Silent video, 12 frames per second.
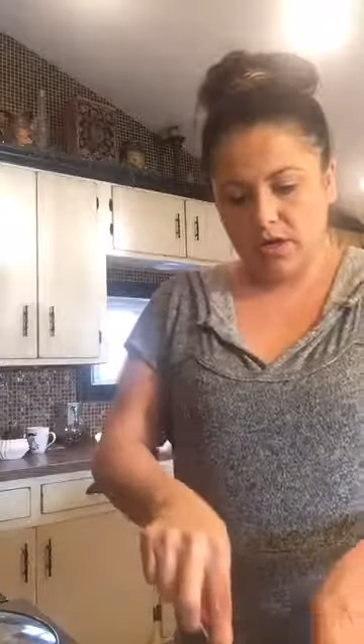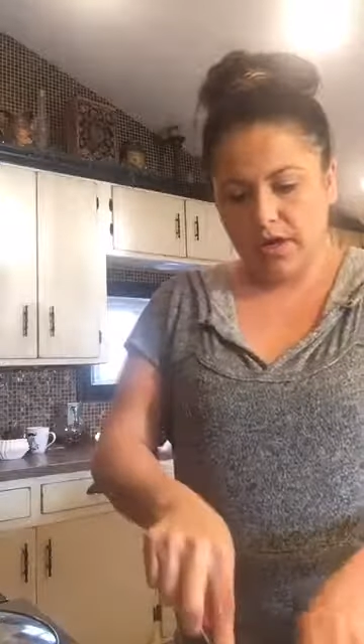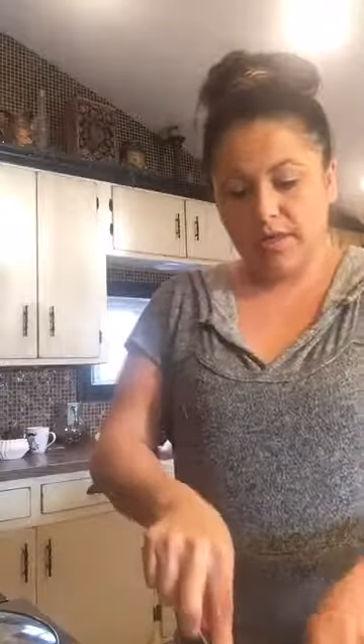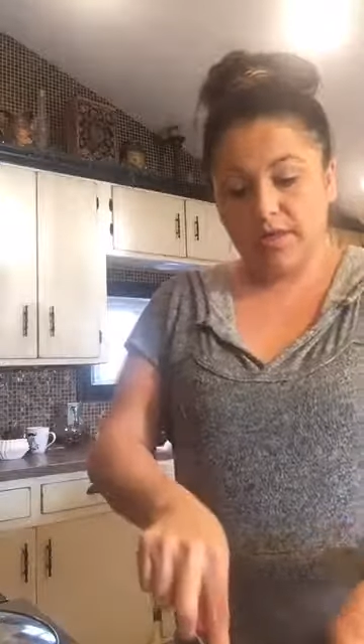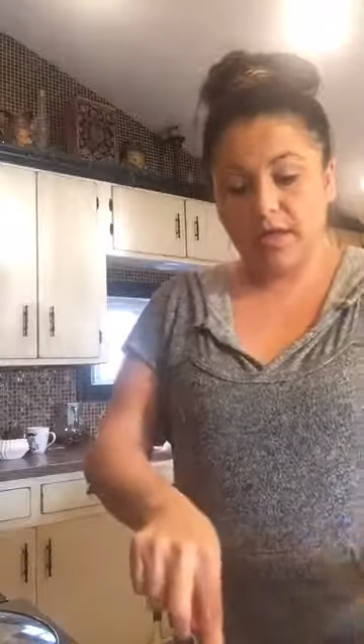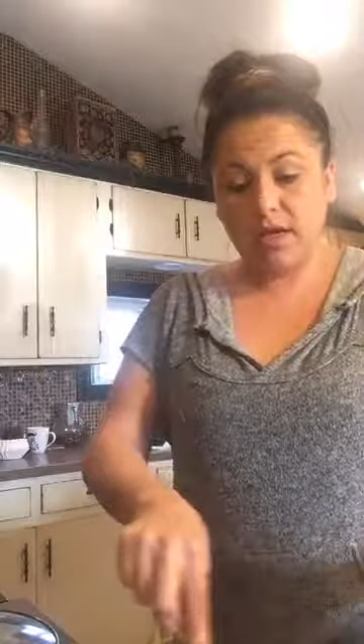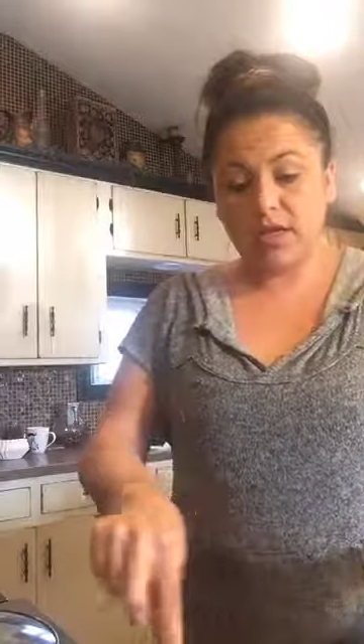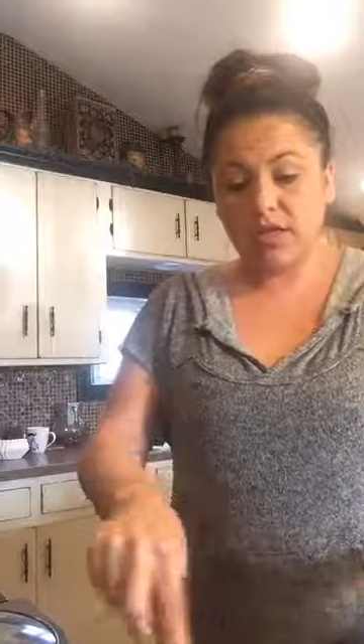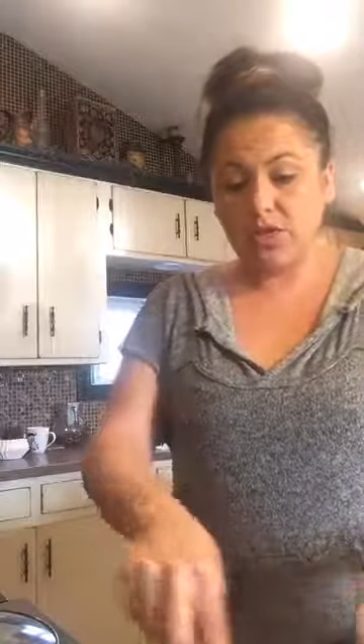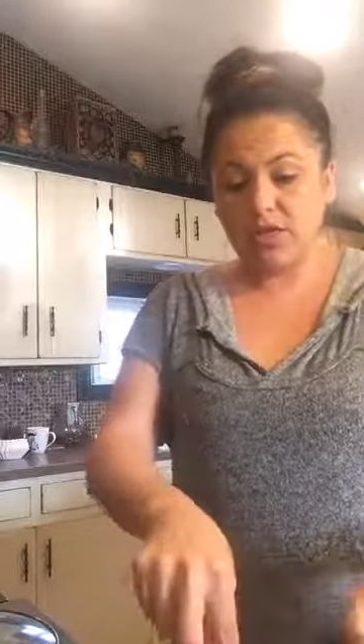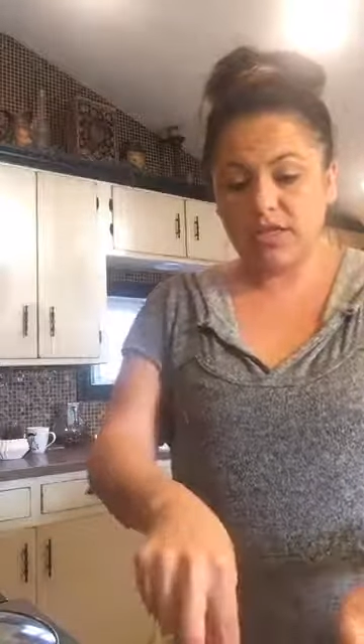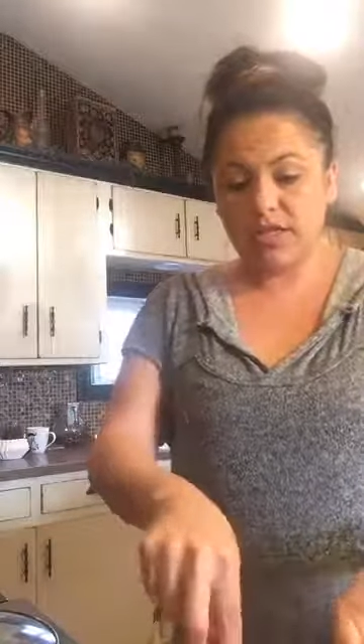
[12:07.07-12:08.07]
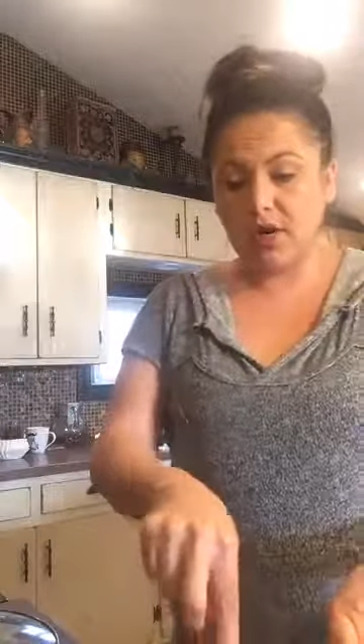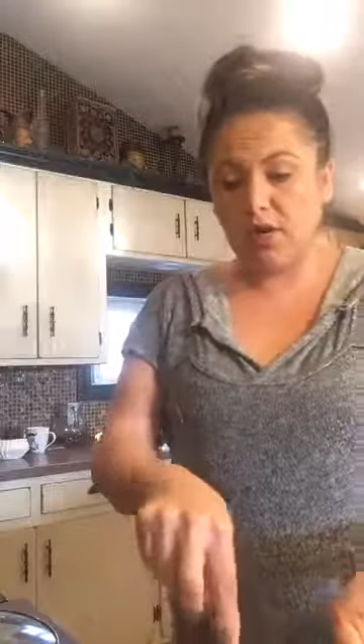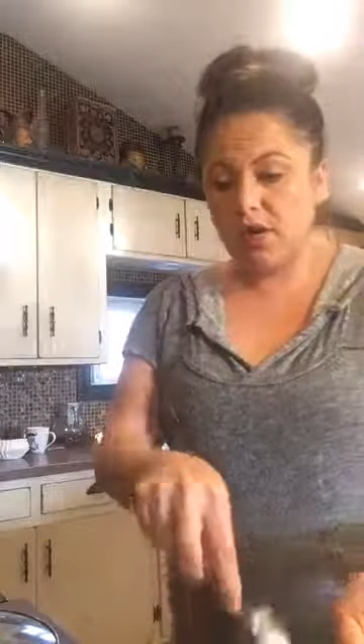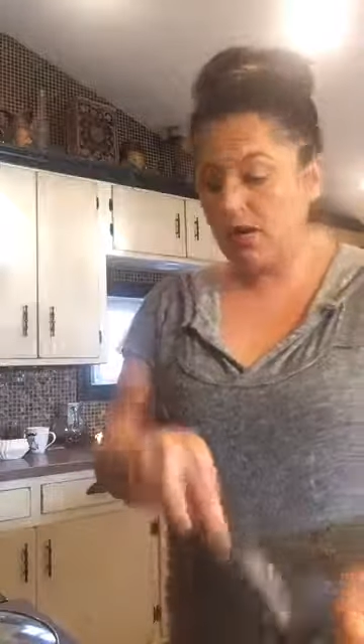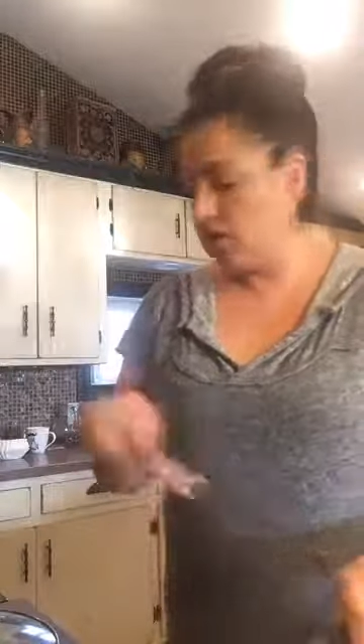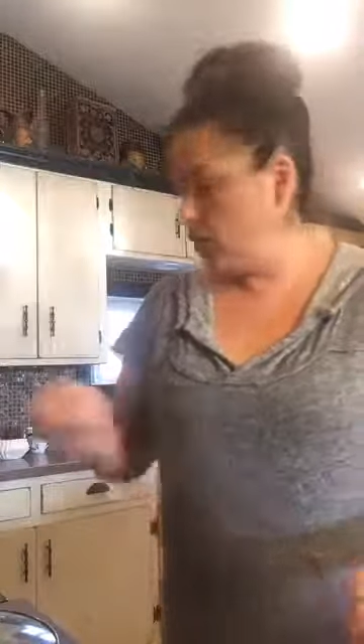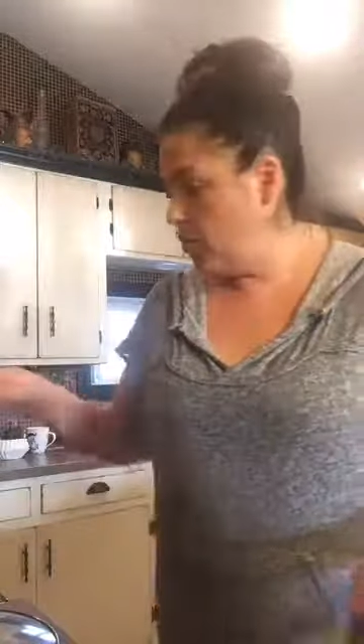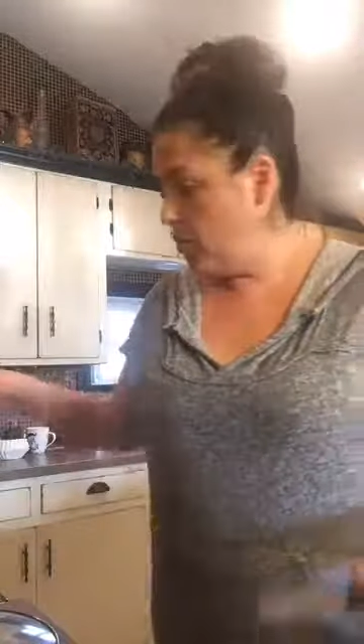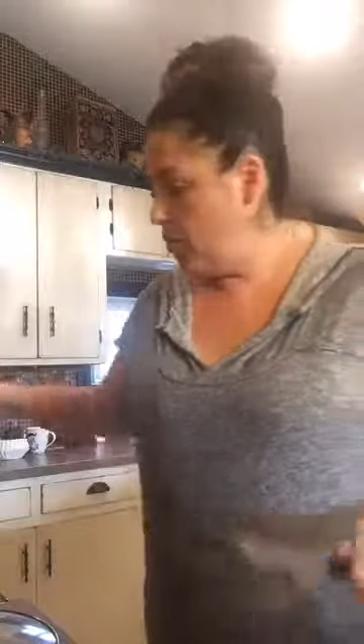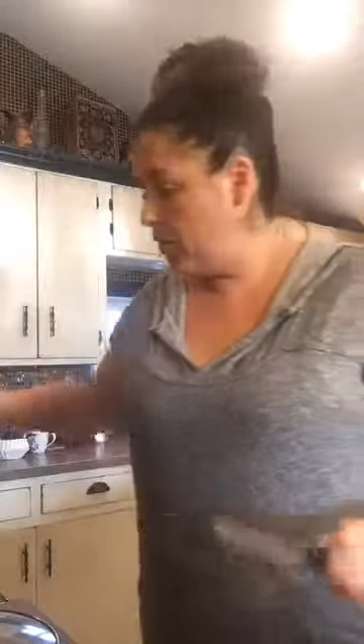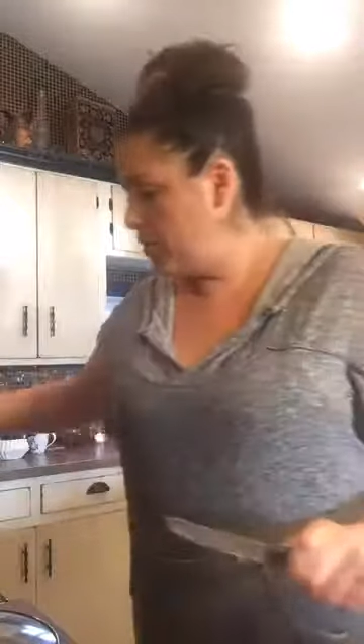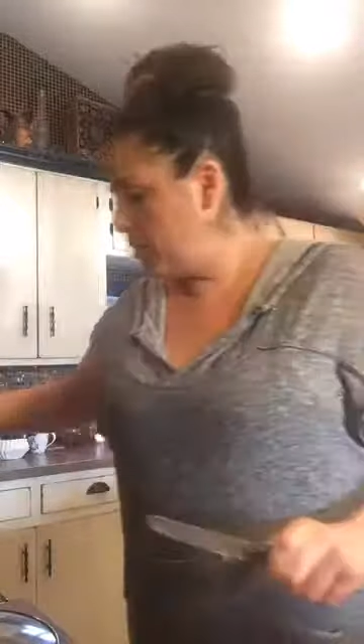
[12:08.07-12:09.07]
and then turn it down on
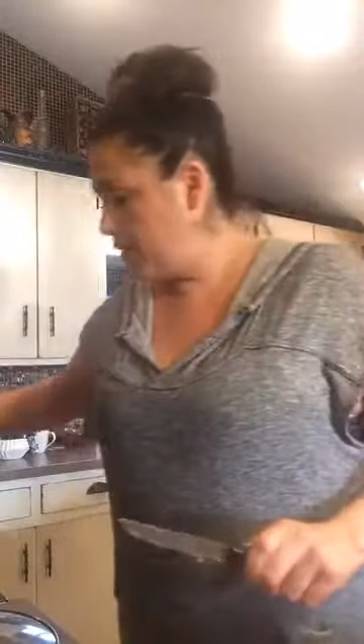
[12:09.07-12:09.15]
low,